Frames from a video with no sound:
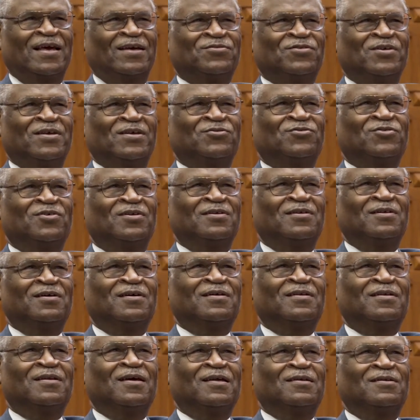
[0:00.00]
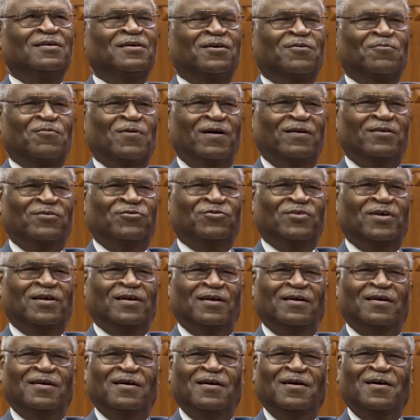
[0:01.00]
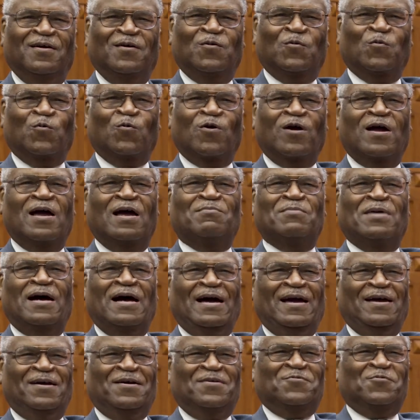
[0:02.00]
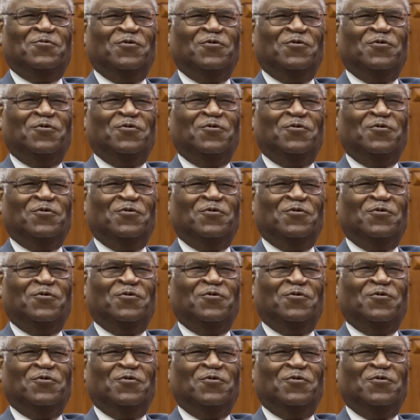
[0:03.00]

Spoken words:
he's looking around. He's thinking, "Where am I?"